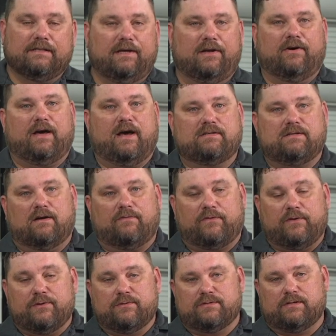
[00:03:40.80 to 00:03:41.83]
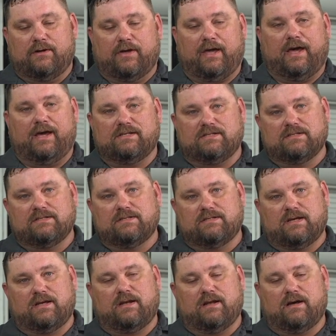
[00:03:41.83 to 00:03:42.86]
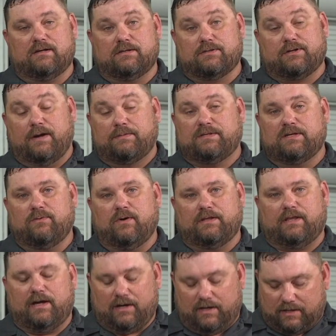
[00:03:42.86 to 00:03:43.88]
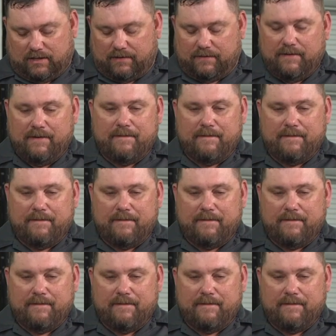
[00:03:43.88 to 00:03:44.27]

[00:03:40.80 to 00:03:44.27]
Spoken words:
you know, it has our fuse locations and a description of what they are.